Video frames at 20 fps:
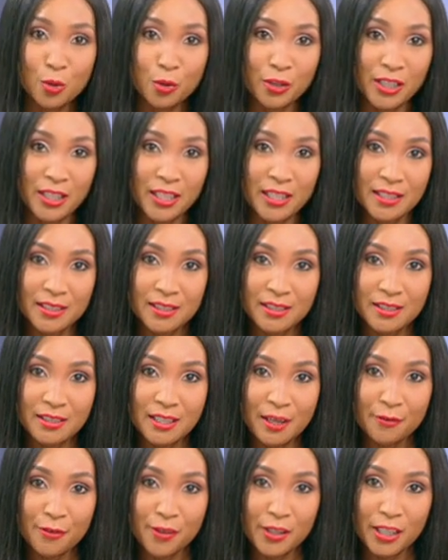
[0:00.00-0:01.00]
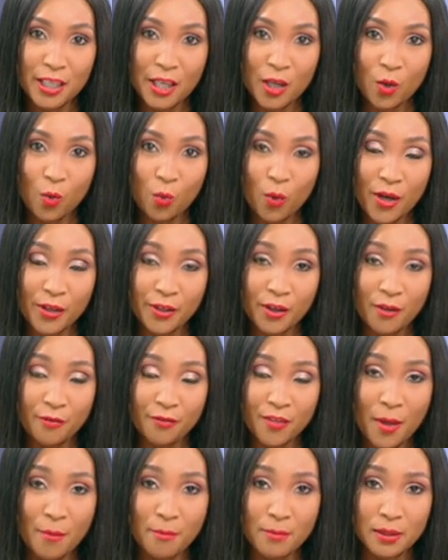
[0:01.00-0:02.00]
Sodi is definitely one
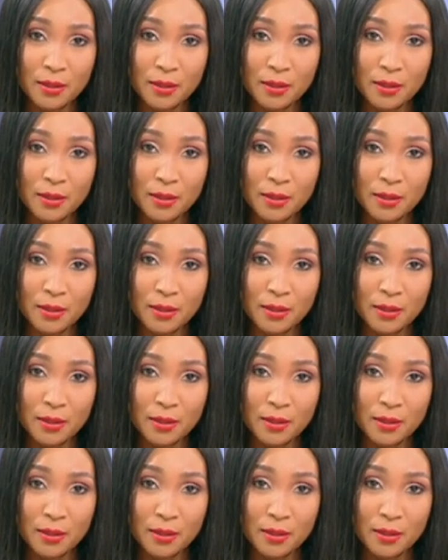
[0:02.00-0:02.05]
of them.